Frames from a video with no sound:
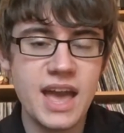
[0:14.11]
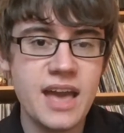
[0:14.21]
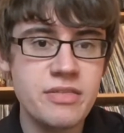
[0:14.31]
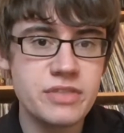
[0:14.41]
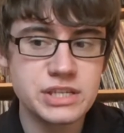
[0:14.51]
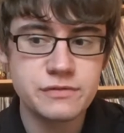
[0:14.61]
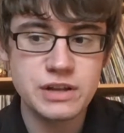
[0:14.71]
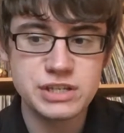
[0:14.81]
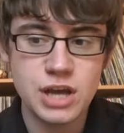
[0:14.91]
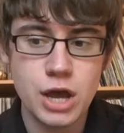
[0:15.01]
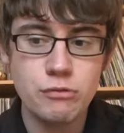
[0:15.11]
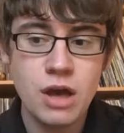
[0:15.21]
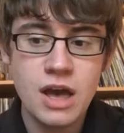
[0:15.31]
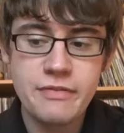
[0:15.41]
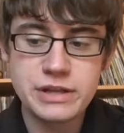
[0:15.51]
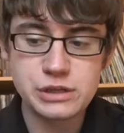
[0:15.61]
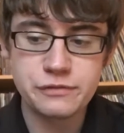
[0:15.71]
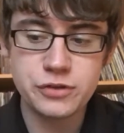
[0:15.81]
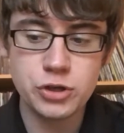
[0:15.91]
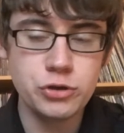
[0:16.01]
in this video. There's a
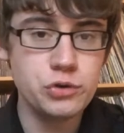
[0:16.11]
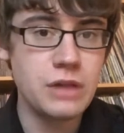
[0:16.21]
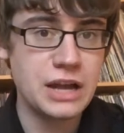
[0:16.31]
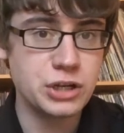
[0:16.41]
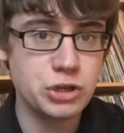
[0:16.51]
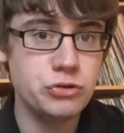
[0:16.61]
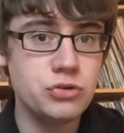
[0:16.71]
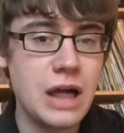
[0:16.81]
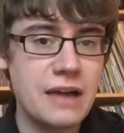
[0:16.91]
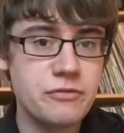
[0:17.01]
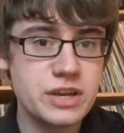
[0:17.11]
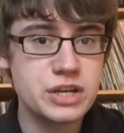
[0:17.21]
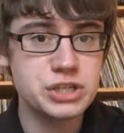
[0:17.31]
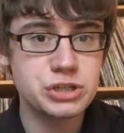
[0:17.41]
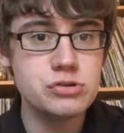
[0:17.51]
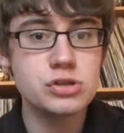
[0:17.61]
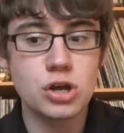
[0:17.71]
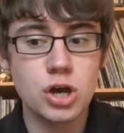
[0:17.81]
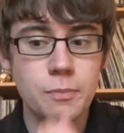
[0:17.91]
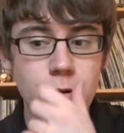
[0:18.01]
few new reissues,
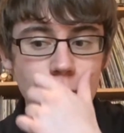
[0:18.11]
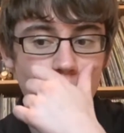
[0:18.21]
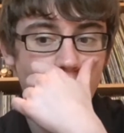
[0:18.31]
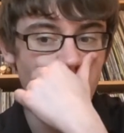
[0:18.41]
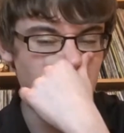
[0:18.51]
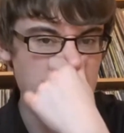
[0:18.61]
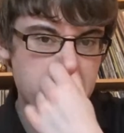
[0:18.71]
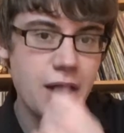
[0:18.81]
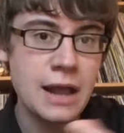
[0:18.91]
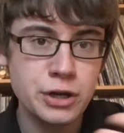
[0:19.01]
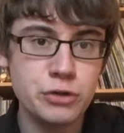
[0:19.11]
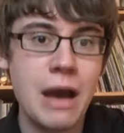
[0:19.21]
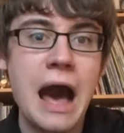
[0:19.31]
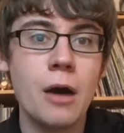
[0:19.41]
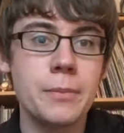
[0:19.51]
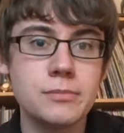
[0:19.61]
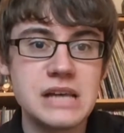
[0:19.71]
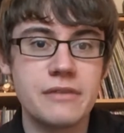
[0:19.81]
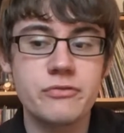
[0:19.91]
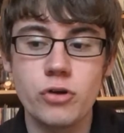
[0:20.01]
a couple of brand new albums
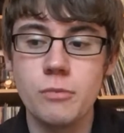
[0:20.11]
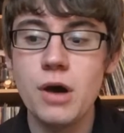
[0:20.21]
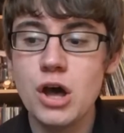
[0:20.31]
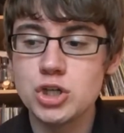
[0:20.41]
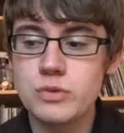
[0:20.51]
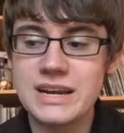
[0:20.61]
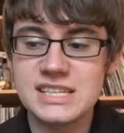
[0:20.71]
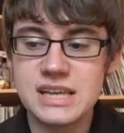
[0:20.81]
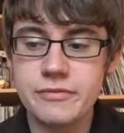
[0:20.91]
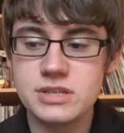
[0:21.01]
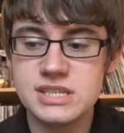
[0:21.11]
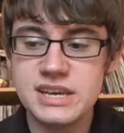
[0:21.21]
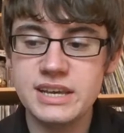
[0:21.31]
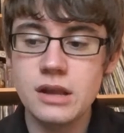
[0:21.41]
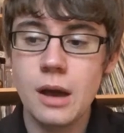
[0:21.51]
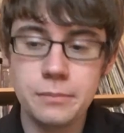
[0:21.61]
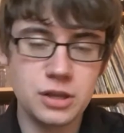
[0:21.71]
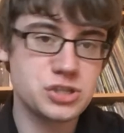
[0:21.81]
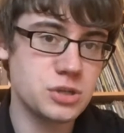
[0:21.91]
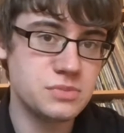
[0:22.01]
from 2017
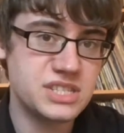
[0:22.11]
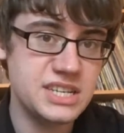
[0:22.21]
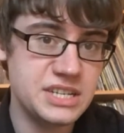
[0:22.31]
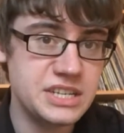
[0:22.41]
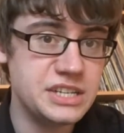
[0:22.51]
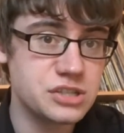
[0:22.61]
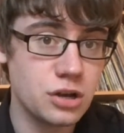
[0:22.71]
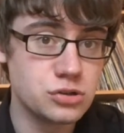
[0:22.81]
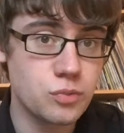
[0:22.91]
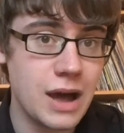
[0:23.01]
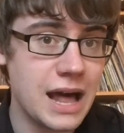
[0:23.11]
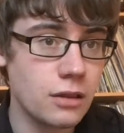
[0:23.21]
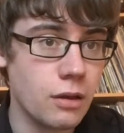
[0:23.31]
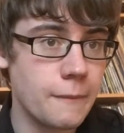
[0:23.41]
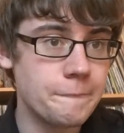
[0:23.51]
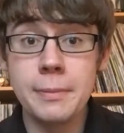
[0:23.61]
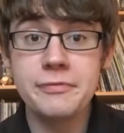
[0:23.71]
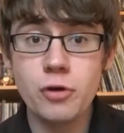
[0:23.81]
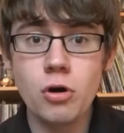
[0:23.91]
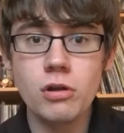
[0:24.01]
plus some CDs as well. But
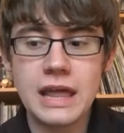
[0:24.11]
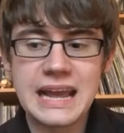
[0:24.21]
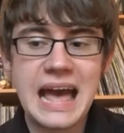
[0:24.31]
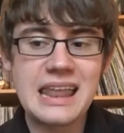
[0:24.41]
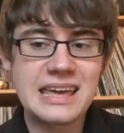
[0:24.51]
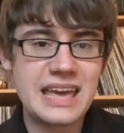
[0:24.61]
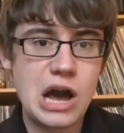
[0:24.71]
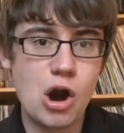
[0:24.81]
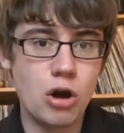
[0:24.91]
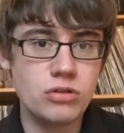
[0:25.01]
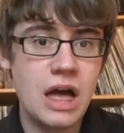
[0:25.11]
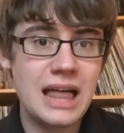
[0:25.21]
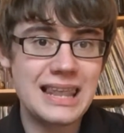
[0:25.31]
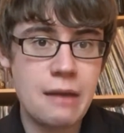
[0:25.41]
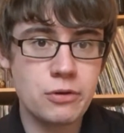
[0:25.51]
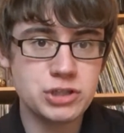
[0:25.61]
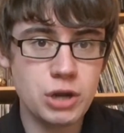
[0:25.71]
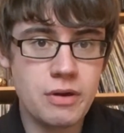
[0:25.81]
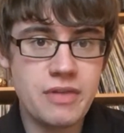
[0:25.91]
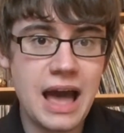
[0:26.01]
before I get on we're
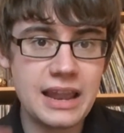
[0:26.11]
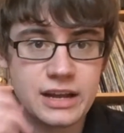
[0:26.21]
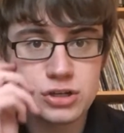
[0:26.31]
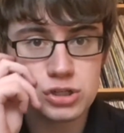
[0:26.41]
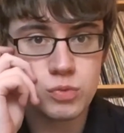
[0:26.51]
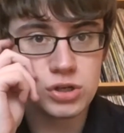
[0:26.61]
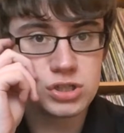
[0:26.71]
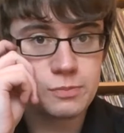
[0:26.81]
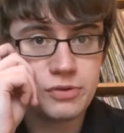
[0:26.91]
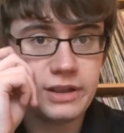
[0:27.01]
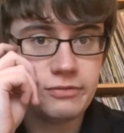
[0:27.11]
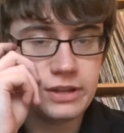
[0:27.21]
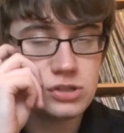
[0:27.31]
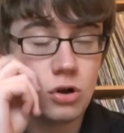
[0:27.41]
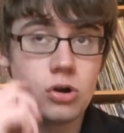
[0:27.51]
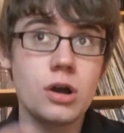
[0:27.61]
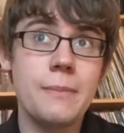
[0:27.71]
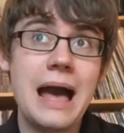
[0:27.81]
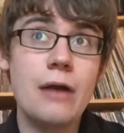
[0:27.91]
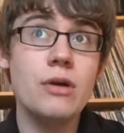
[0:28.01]
showing that, I just want to briefly talk
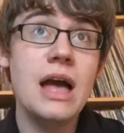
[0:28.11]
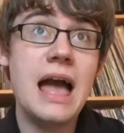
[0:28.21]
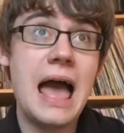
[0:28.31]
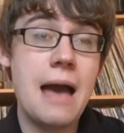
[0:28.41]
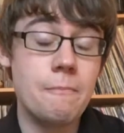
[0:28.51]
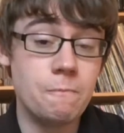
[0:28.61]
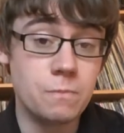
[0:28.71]
about a